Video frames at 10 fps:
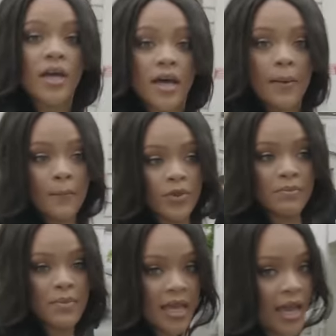Well, come
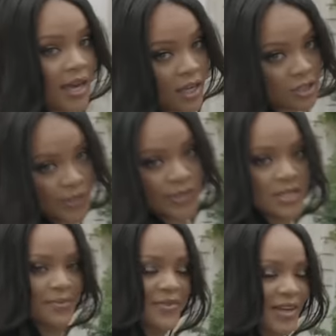with me and I'll show you
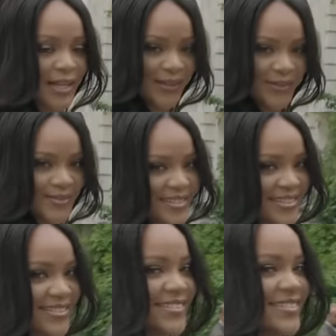some of the clothes.